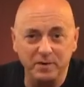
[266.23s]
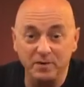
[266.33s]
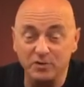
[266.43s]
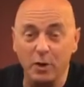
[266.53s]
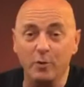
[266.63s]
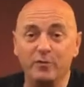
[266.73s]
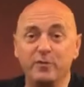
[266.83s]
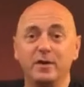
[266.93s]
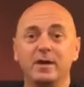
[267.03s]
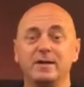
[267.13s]
So if
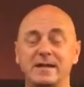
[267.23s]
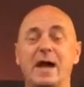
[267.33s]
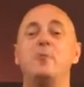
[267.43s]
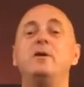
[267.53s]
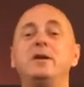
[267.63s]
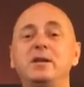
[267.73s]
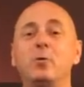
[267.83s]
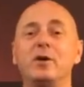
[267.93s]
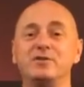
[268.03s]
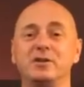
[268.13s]
Dalwhinnie
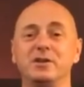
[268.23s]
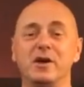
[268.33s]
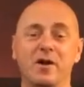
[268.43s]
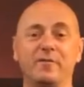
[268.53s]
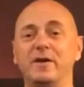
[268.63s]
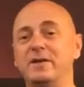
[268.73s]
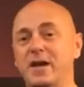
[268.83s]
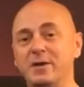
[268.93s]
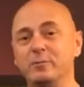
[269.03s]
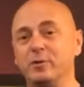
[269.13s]
wasn't enough and
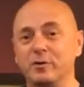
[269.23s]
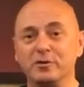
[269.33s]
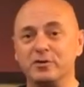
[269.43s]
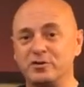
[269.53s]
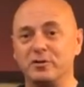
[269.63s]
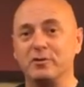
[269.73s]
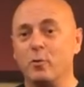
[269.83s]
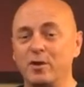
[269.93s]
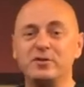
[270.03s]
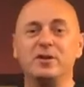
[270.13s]
Edinburgh Distillery
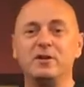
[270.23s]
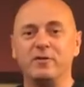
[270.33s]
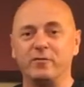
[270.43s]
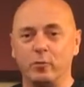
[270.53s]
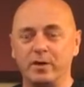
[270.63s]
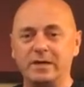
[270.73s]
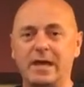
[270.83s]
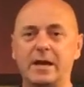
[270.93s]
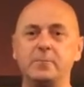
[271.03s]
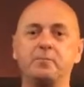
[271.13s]
wasn't enough for one
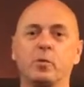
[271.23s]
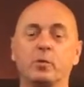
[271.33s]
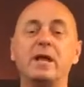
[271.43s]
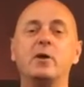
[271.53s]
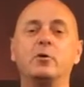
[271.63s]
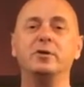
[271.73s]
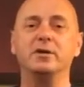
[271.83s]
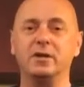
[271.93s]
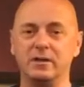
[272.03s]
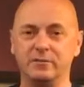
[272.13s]
day, we're now going
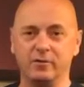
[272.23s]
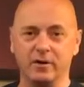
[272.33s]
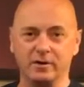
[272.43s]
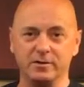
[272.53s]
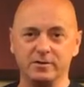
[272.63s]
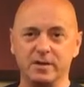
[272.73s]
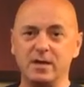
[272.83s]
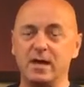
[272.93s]
to Glenfarclas.